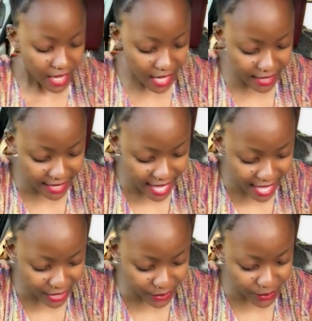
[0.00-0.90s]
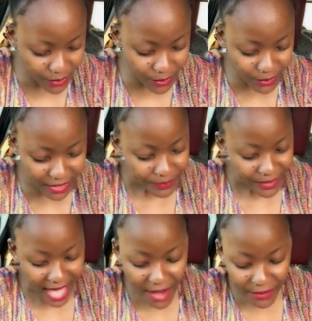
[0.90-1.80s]
okay cool
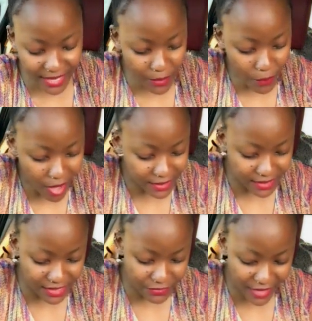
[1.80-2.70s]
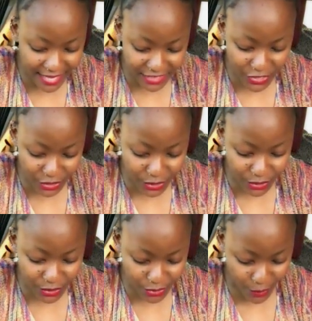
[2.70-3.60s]
I really want to find this
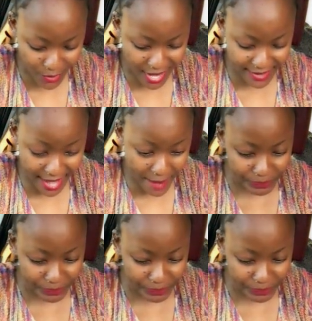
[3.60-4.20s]
song, ne?